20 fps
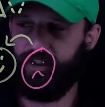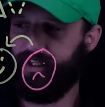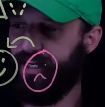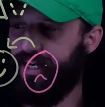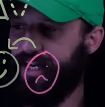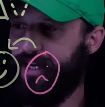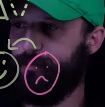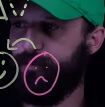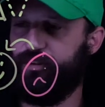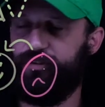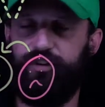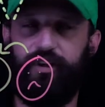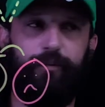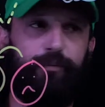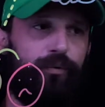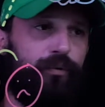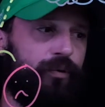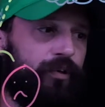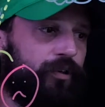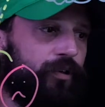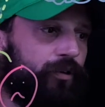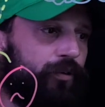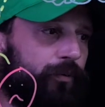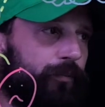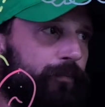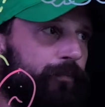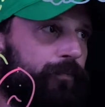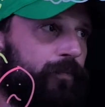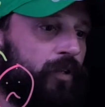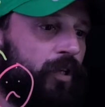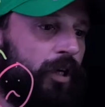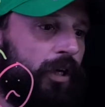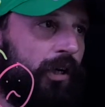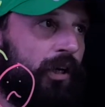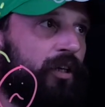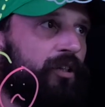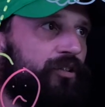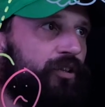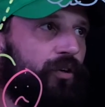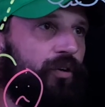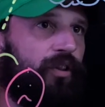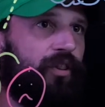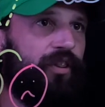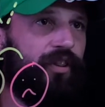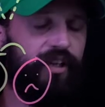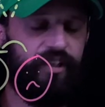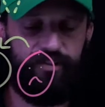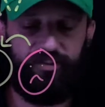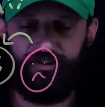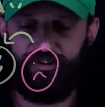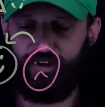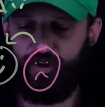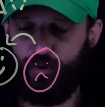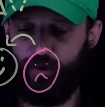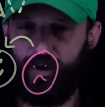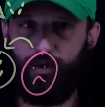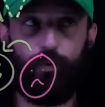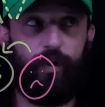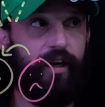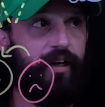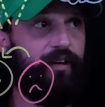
hammers that point home. So this is a quick way.